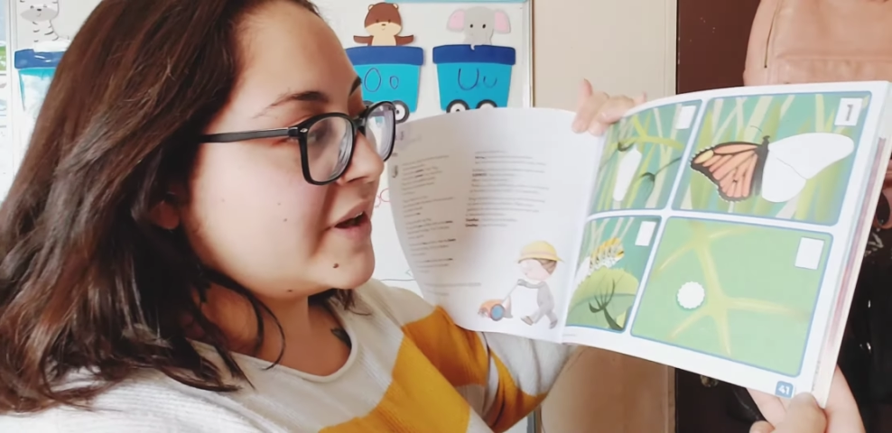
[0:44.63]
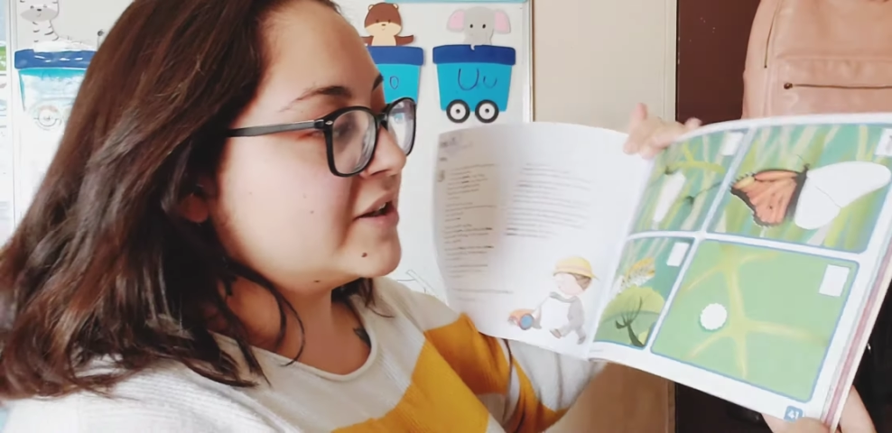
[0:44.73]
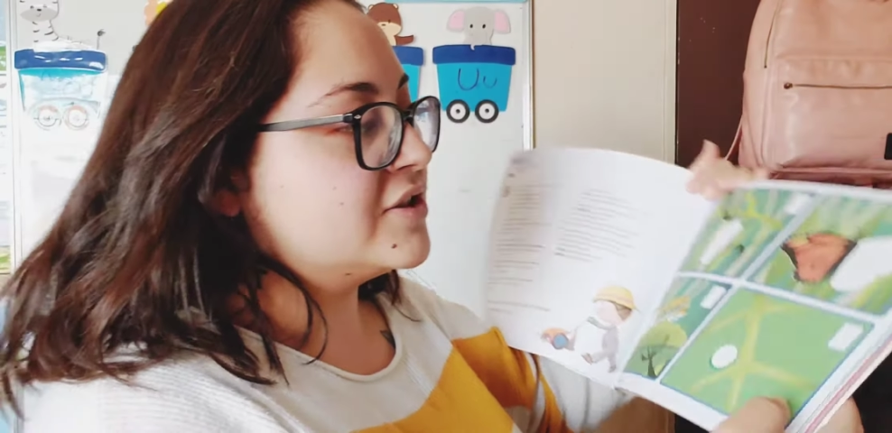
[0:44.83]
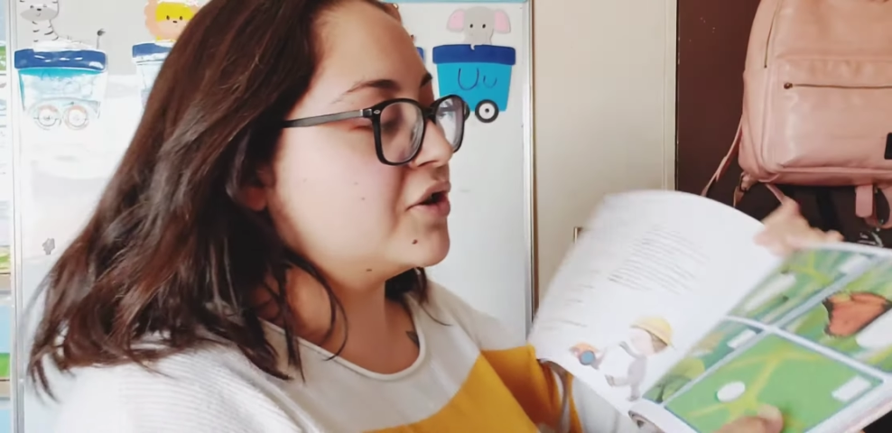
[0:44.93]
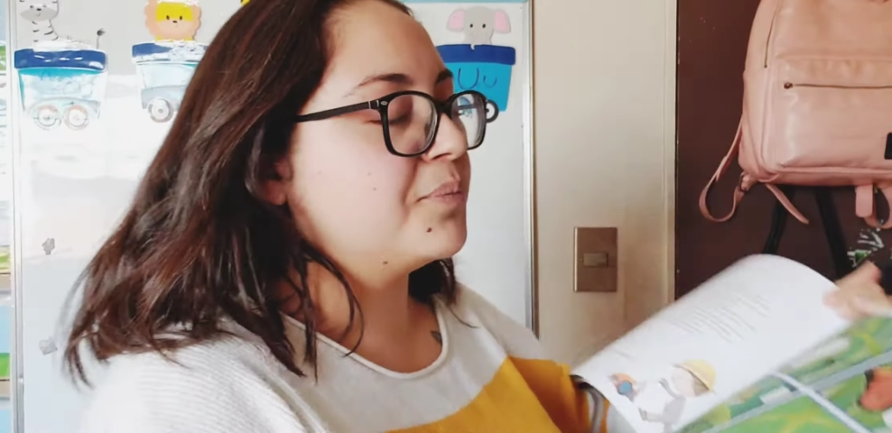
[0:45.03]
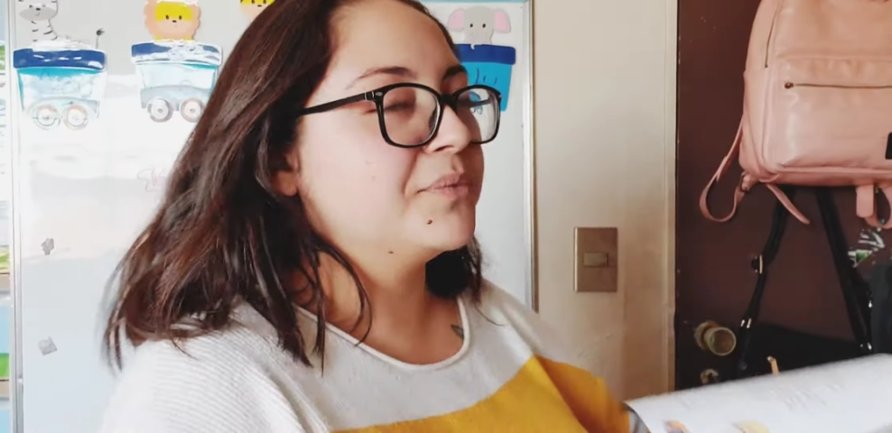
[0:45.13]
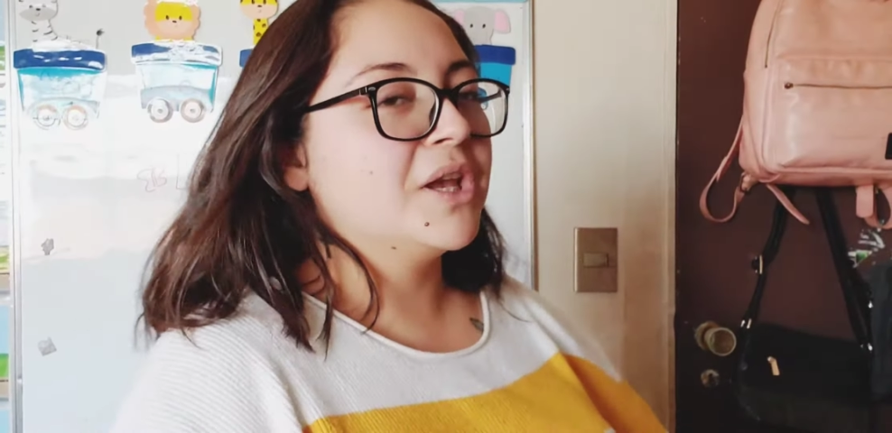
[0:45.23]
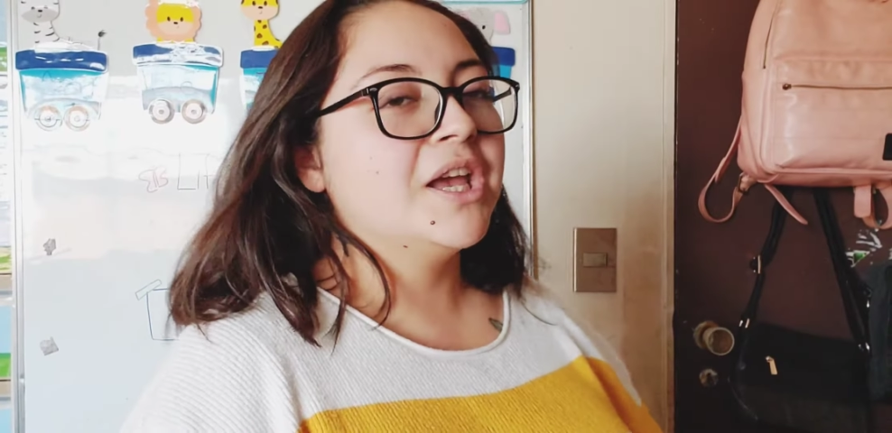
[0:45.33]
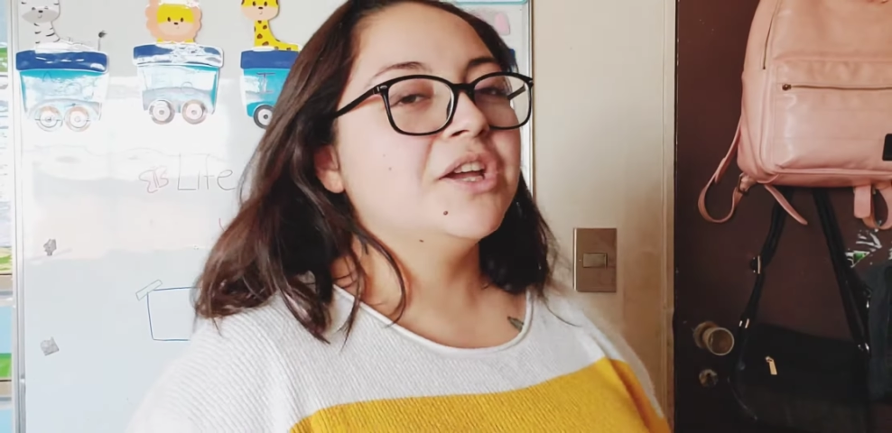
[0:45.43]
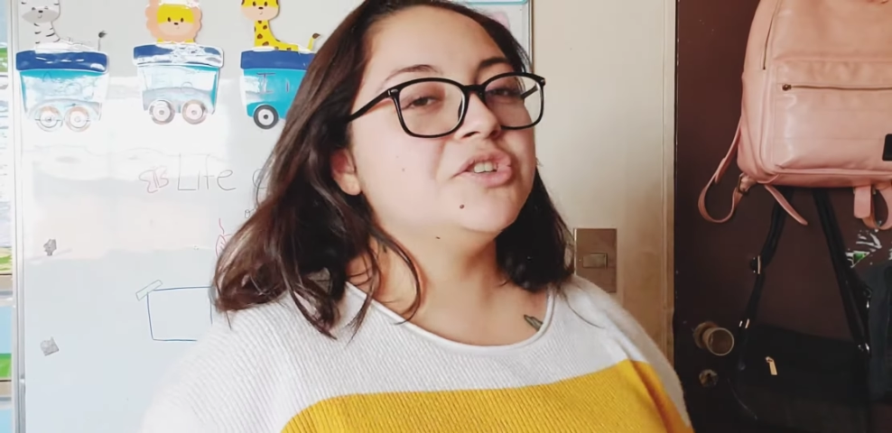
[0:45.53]
So,
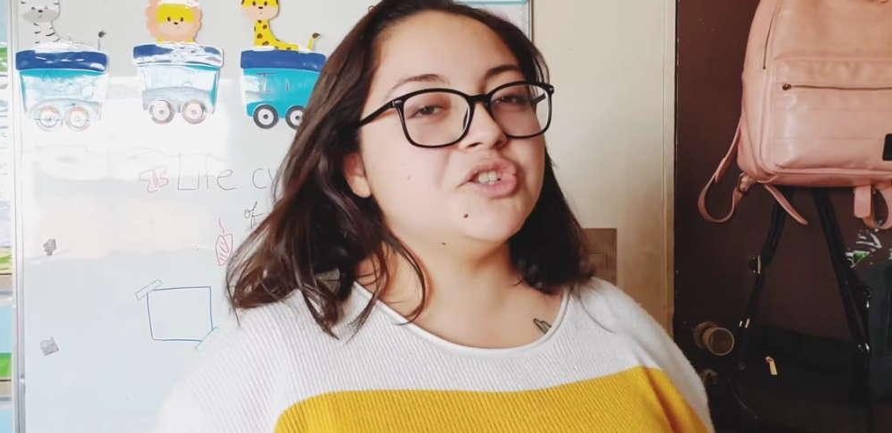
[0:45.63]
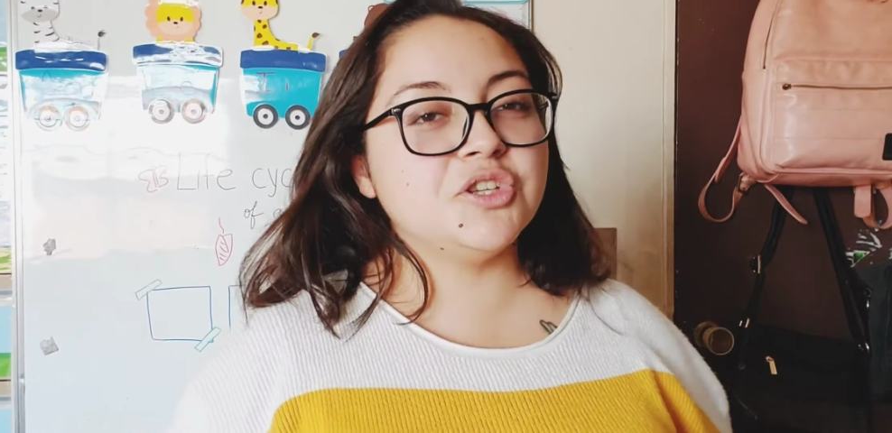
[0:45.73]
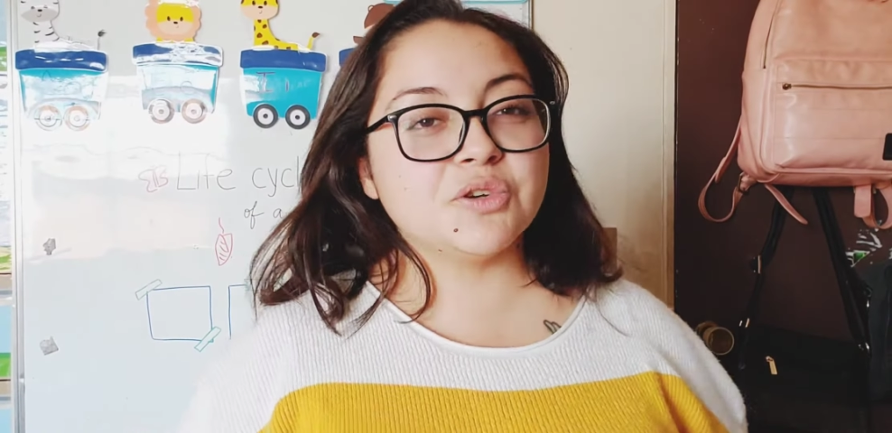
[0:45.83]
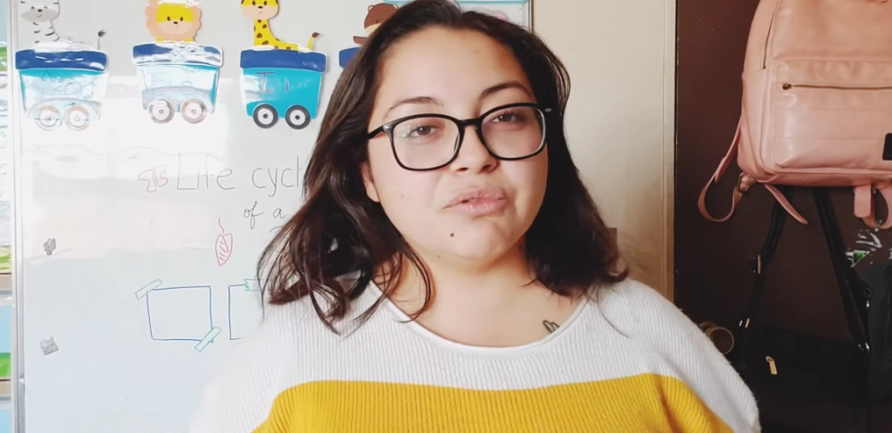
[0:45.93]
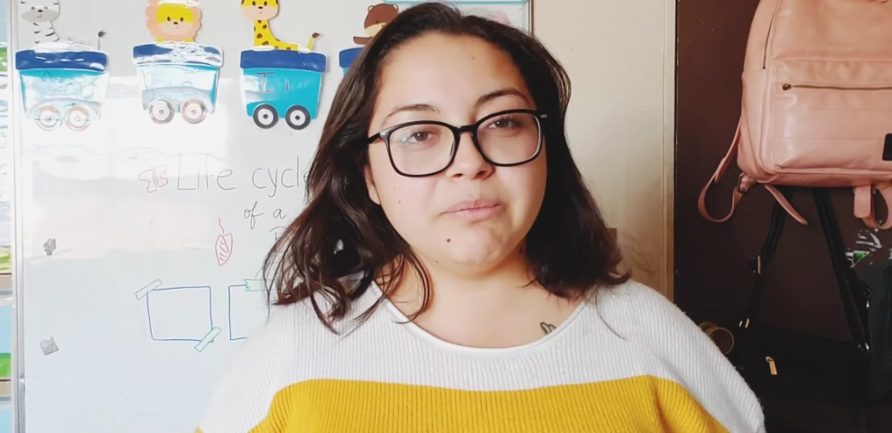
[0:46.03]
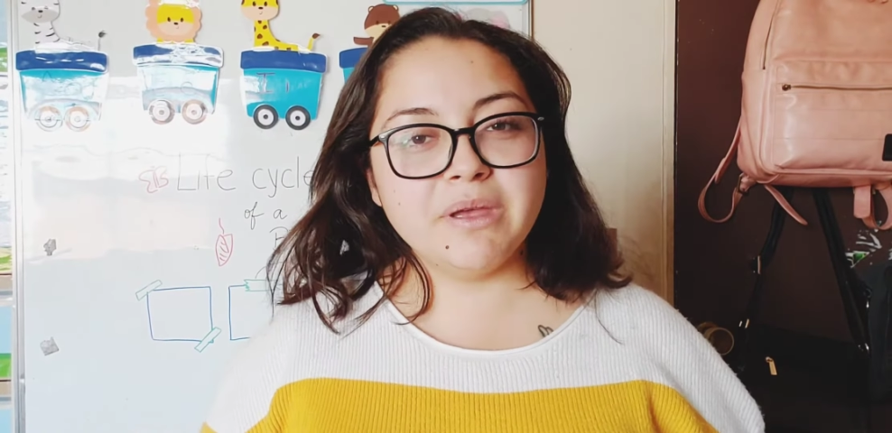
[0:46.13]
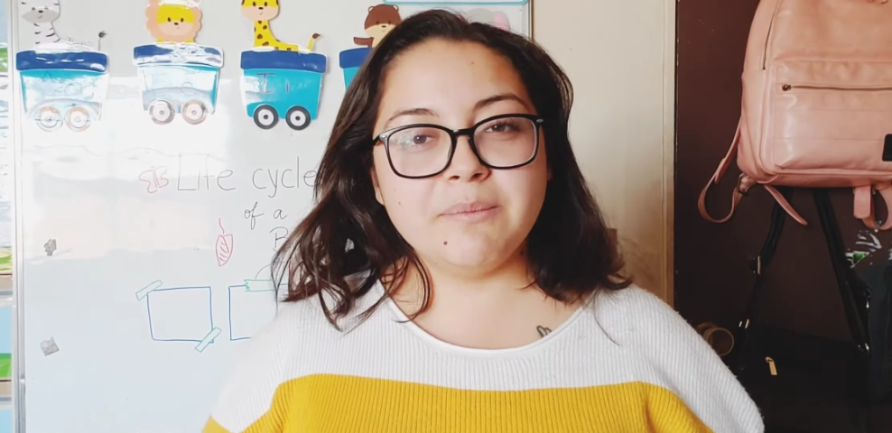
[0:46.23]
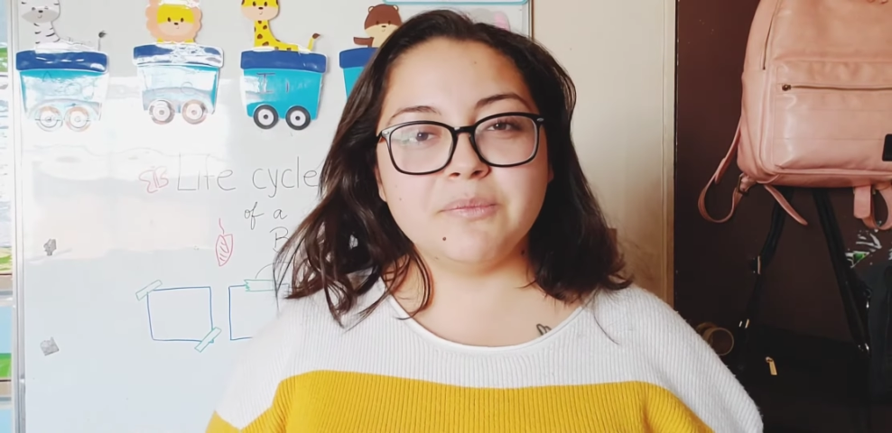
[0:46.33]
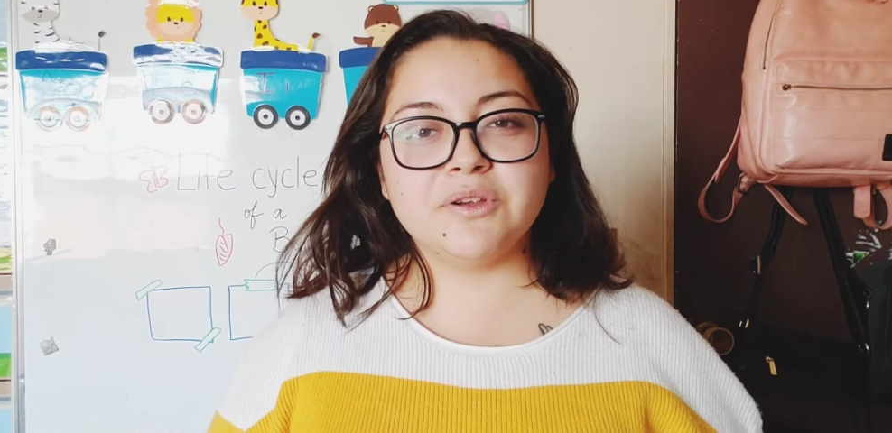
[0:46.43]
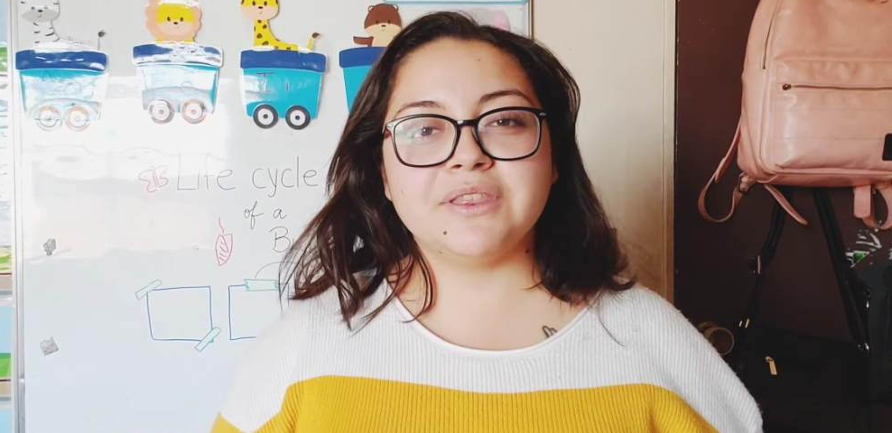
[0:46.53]
do you
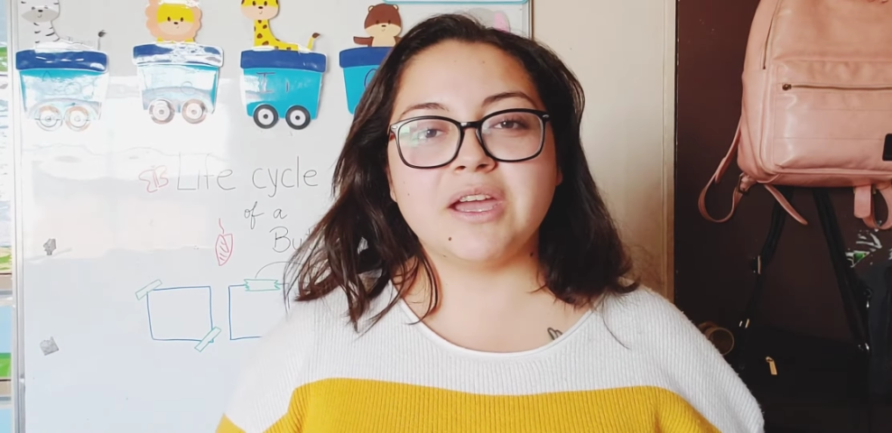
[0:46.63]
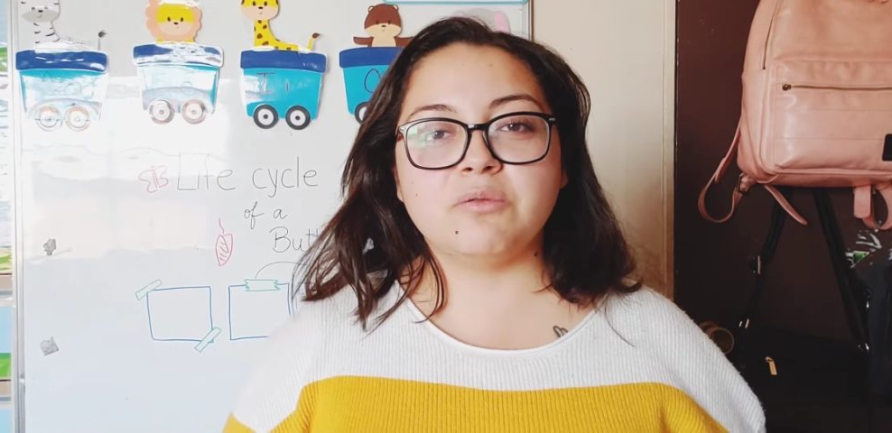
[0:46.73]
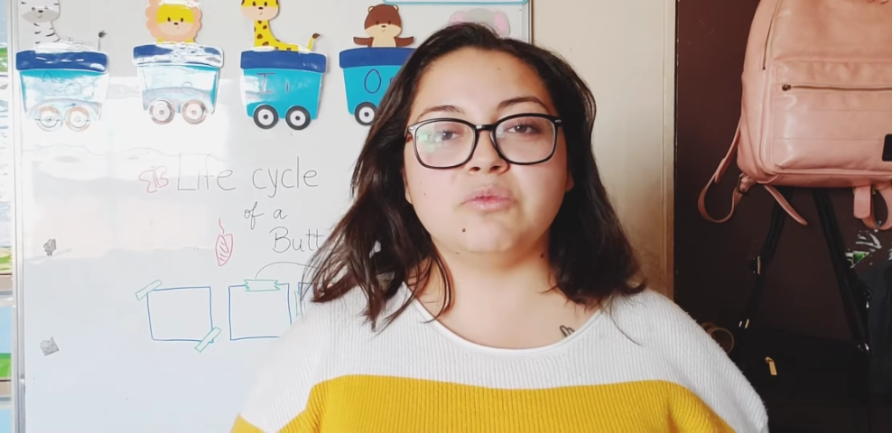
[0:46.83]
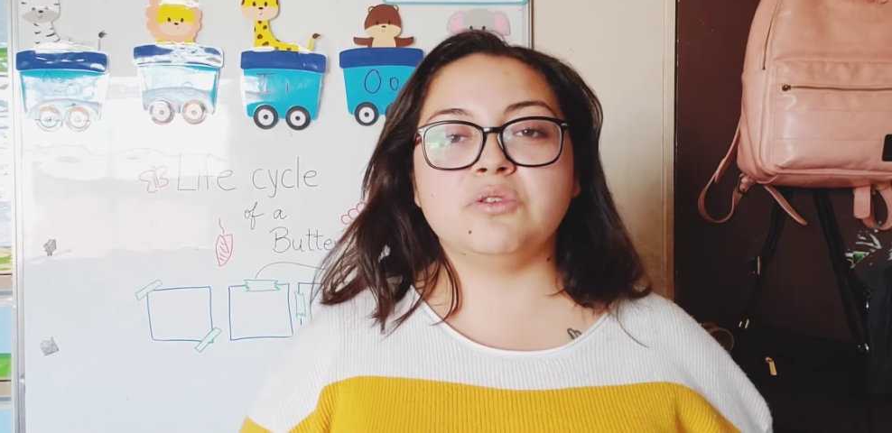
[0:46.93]
remember that